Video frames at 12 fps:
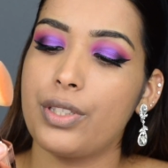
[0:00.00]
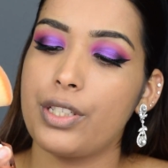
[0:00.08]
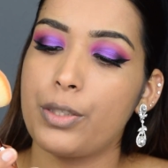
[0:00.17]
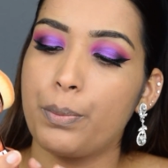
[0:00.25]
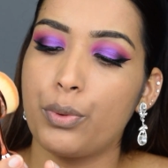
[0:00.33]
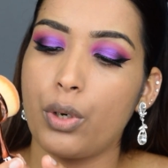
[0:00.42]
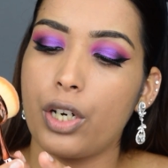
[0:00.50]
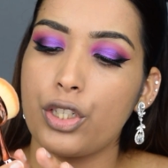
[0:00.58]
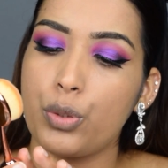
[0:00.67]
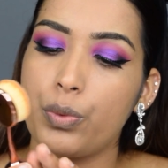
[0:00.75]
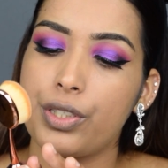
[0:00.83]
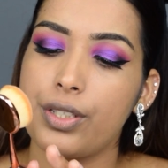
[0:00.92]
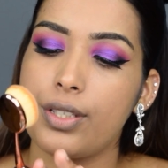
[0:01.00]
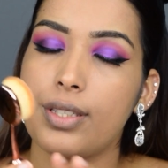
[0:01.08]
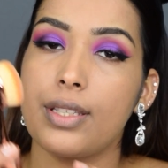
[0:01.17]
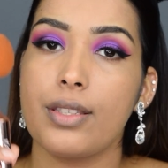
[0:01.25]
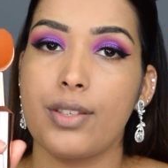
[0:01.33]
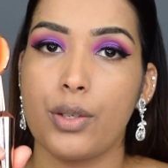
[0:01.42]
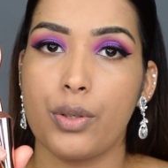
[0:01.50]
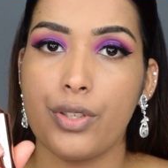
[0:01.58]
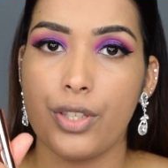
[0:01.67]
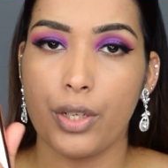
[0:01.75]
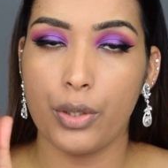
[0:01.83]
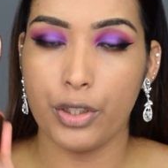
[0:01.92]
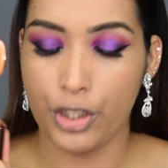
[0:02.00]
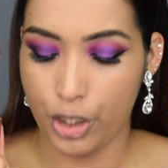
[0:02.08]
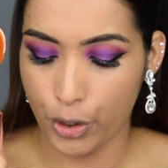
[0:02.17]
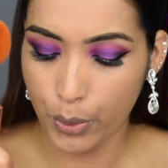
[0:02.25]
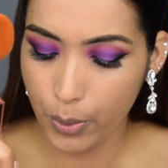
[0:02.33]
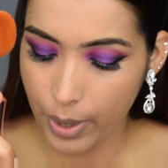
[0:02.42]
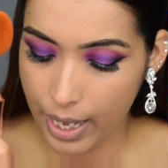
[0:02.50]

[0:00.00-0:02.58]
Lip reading: this brush, which is 002,